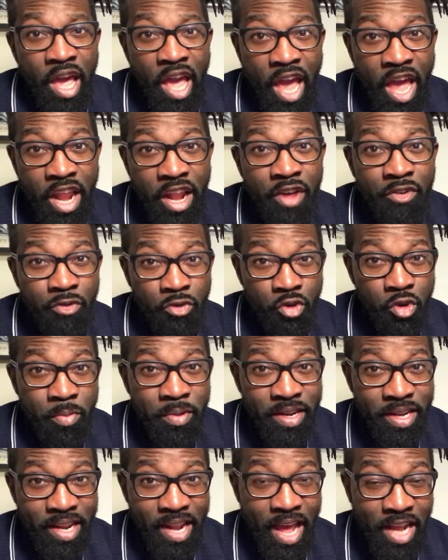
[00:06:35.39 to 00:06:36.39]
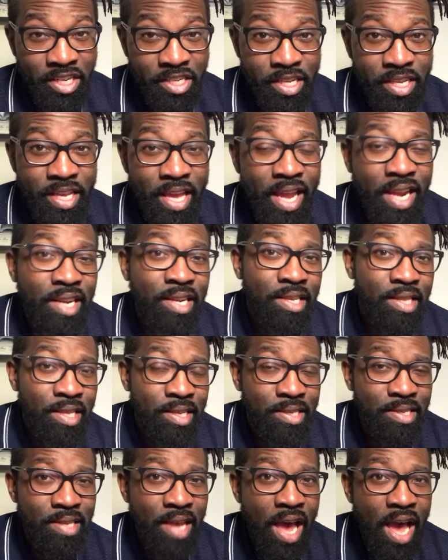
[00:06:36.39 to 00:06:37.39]
And if Ruben can actually get into the
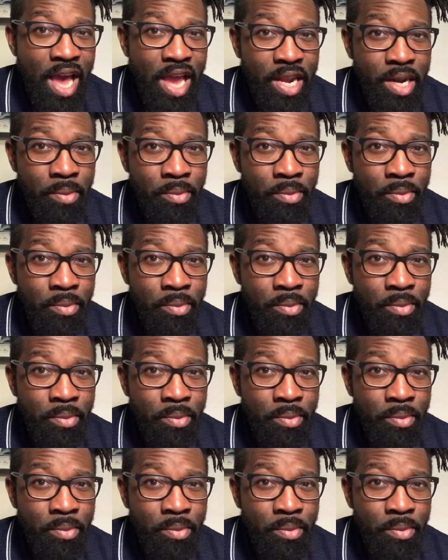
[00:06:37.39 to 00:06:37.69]
side,